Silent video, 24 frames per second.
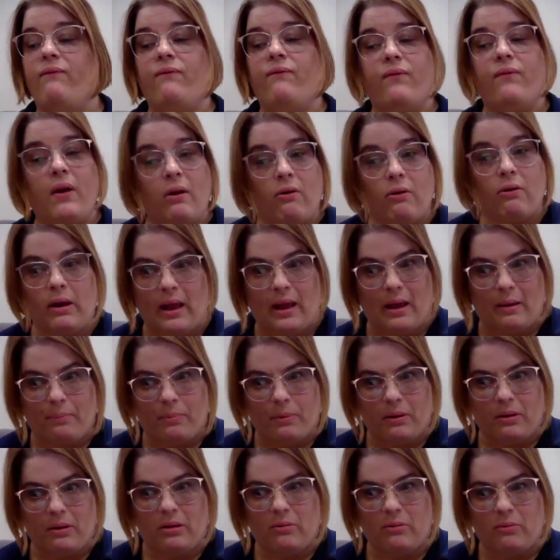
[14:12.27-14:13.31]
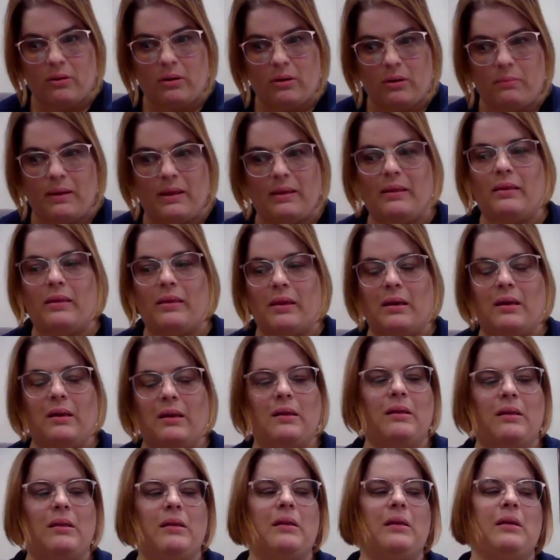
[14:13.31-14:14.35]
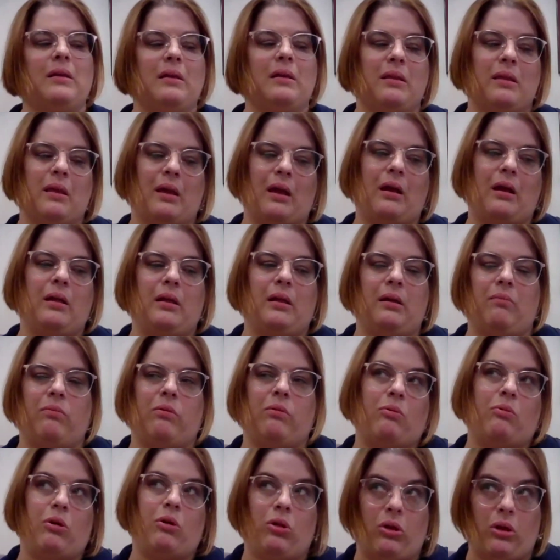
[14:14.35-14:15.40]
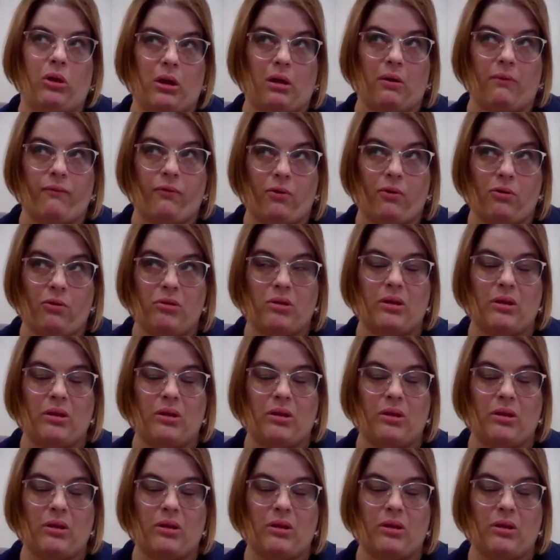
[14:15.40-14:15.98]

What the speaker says: very happy to admit that that is exactly what we're looking for,